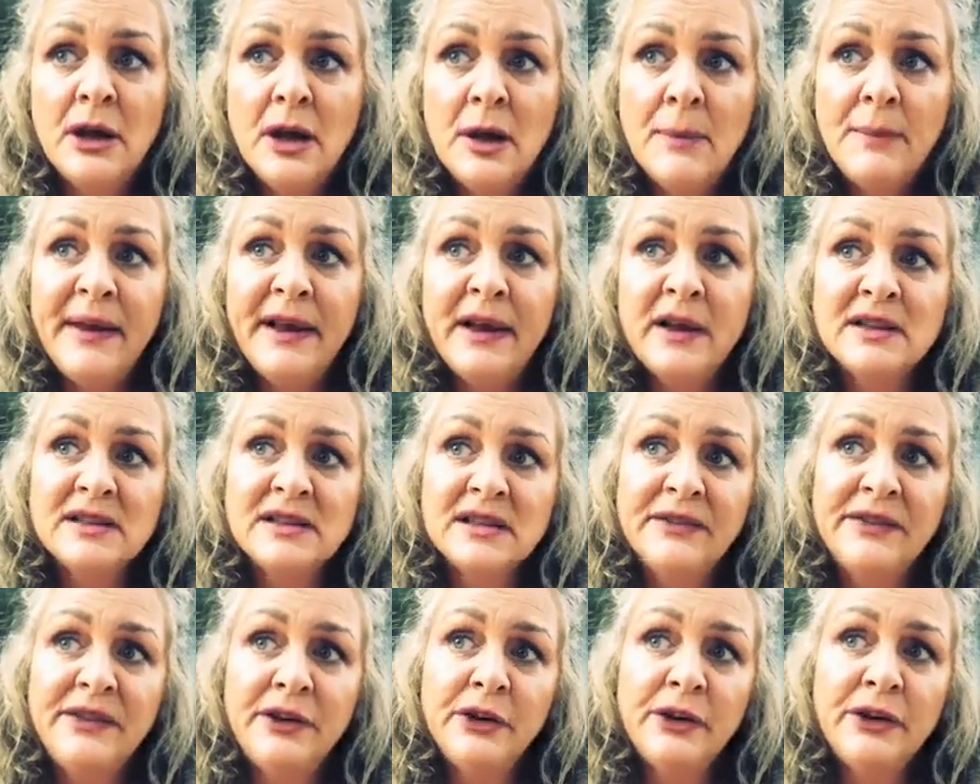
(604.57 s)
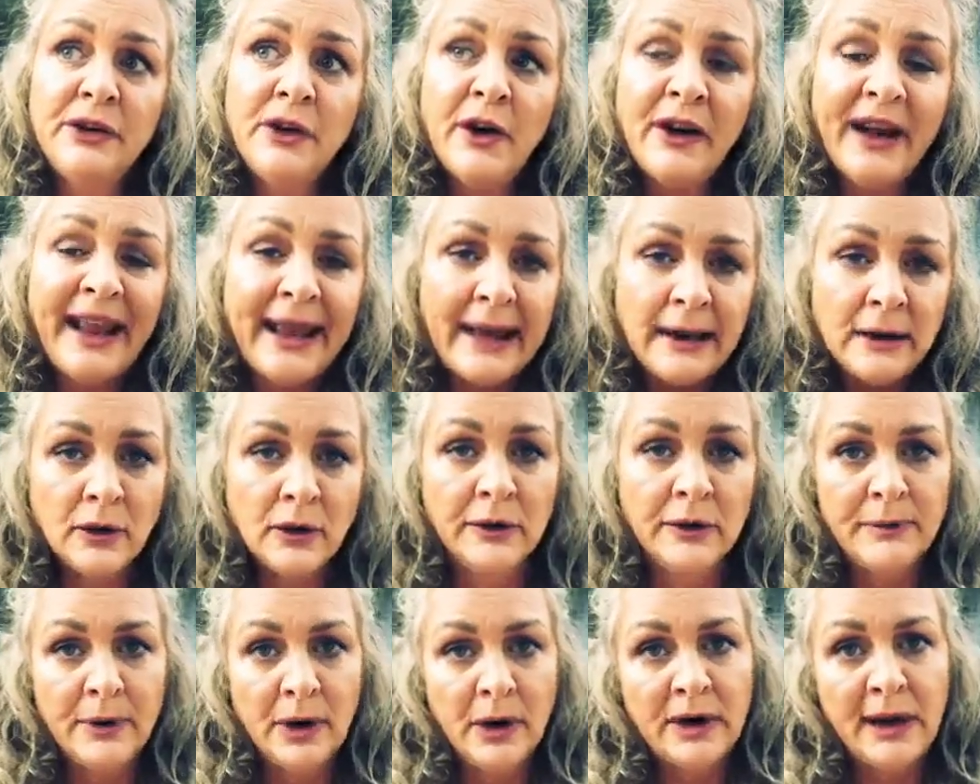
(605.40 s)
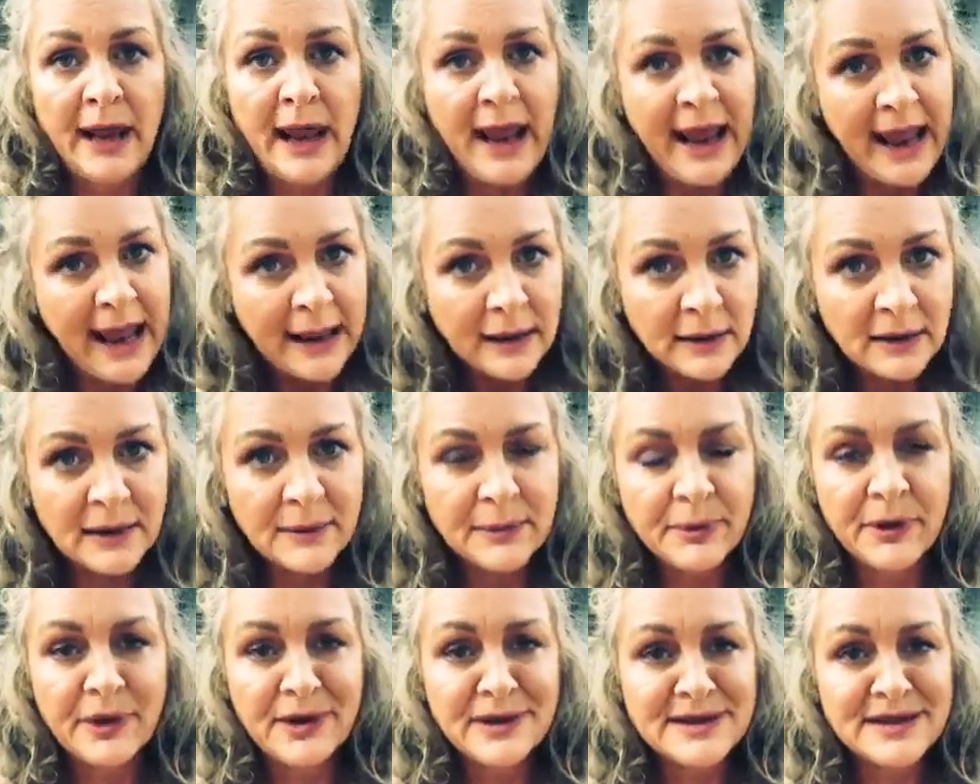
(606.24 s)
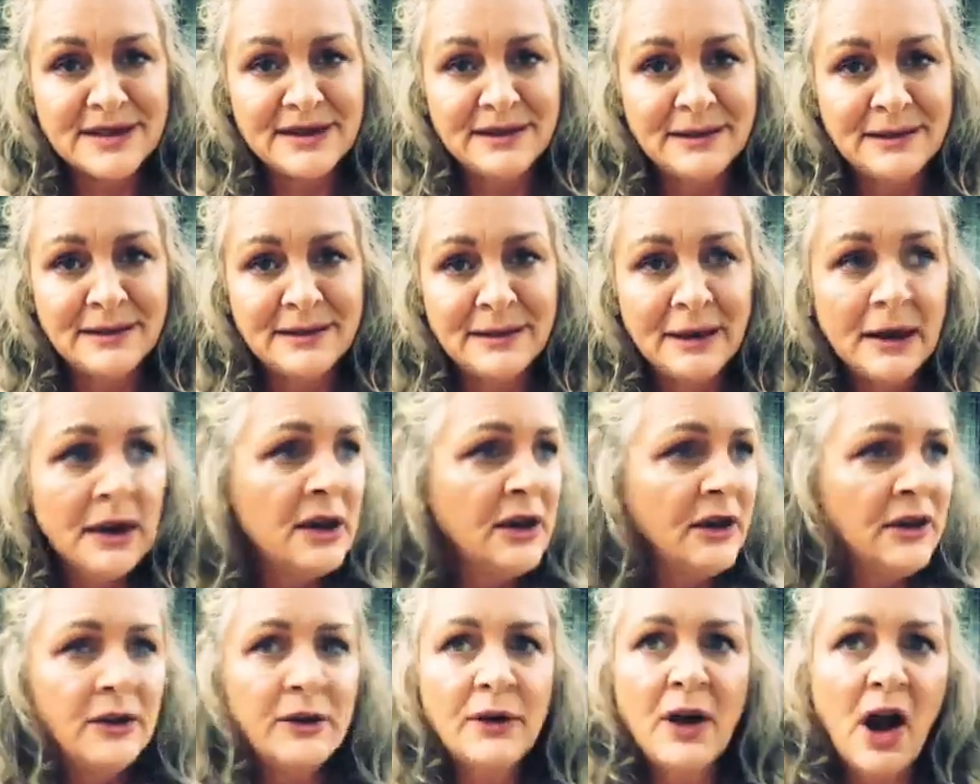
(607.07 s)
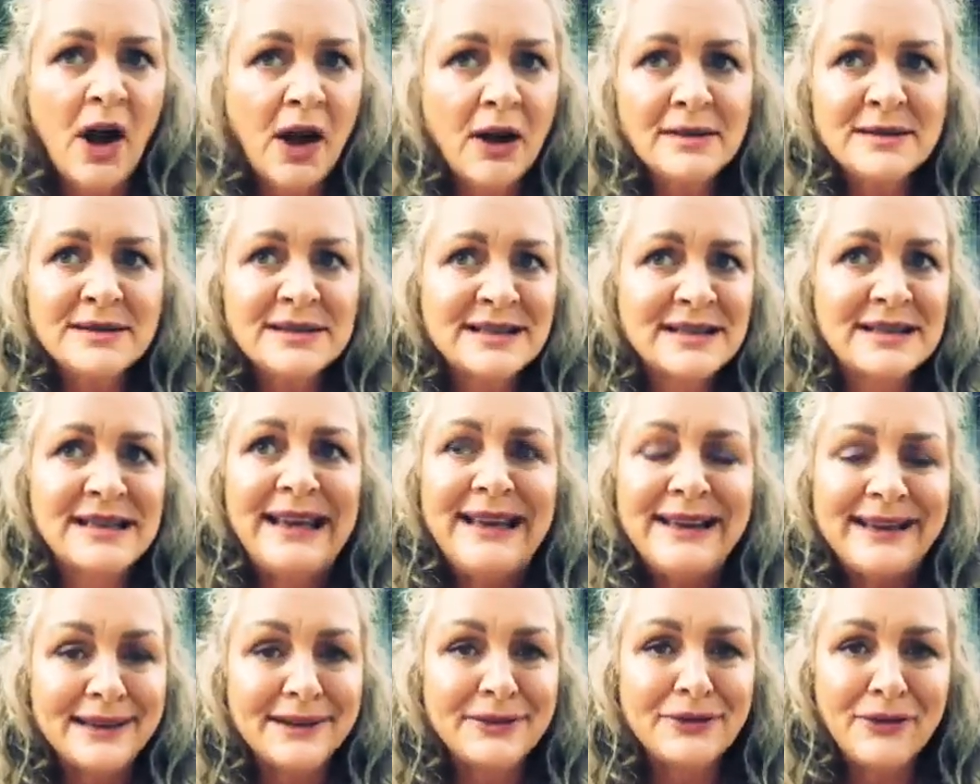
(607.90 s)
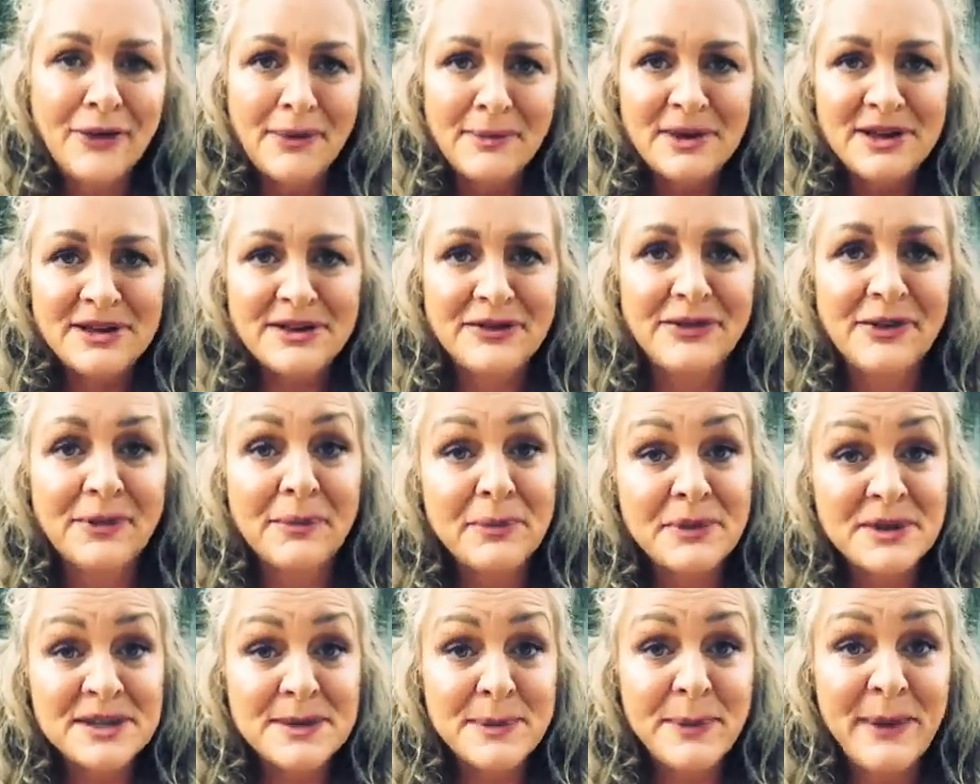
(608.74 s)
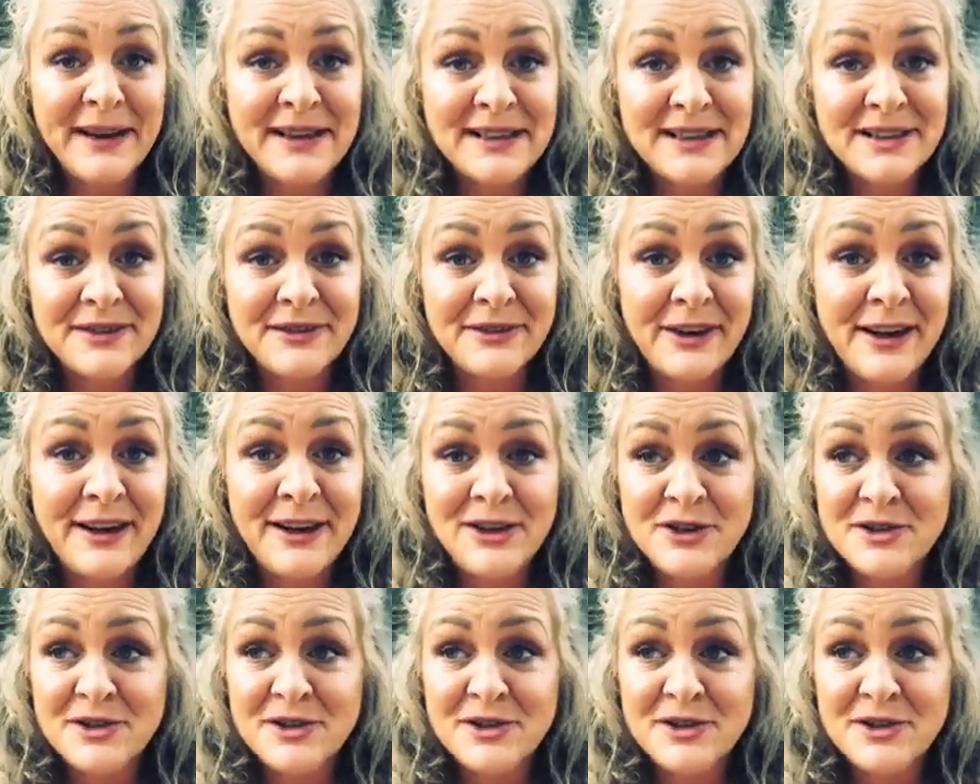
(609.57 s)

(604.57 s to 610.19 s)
Because if you're not in your body, in the present, you can't see it from a different perspective, right?